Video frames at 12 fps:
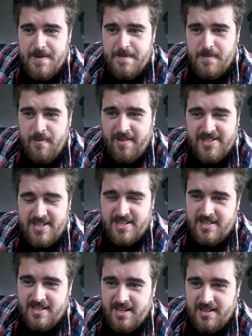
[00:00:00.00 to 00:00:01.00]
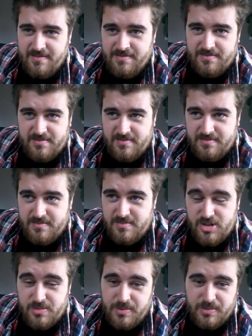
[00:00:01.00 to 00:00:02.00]
We've extended it,
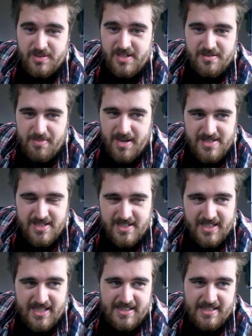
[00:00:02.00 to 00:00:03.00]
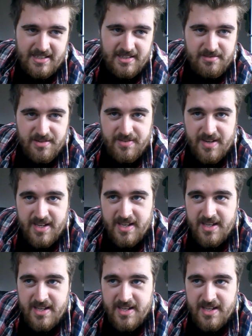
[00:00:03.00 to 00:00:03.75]
doubled it basically, I think, roughly.